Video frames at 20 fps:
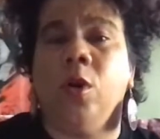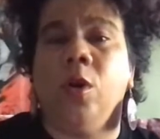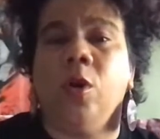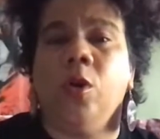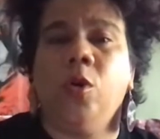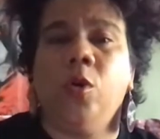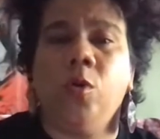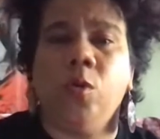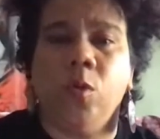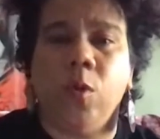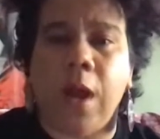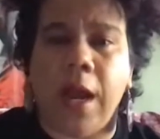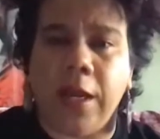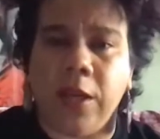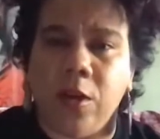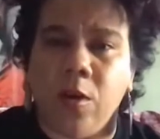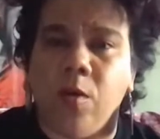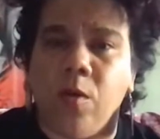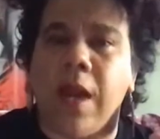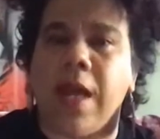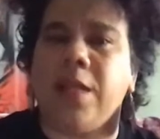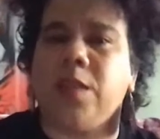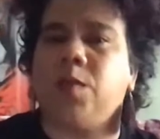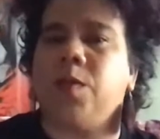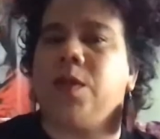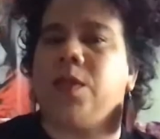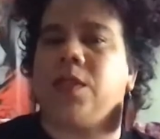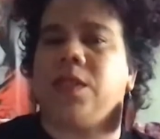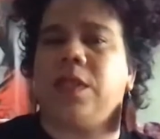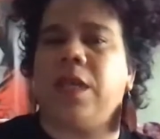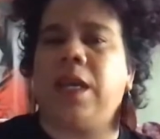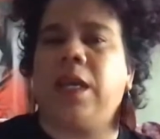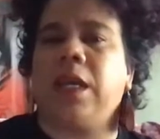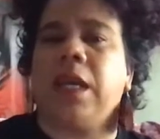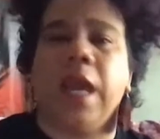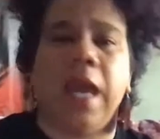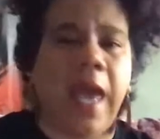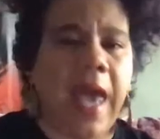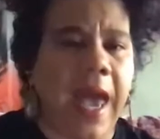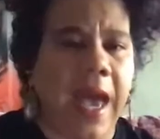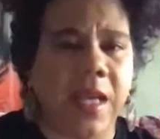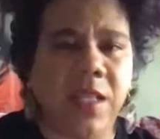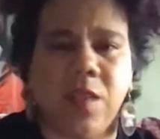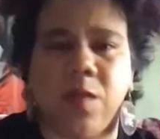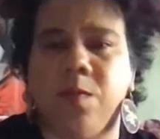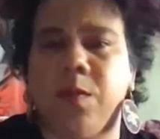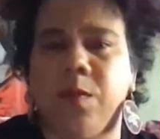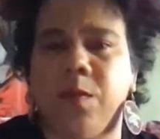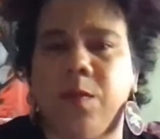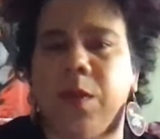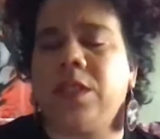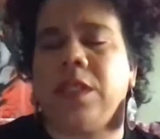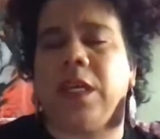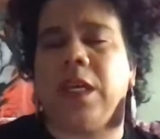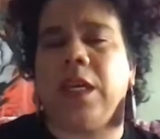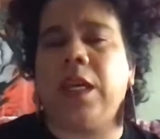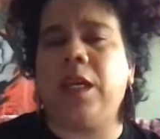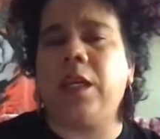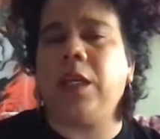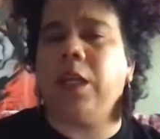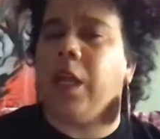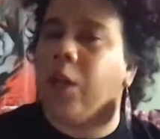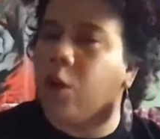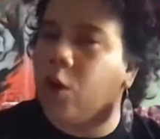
who I know has been sick, hasn't been seen,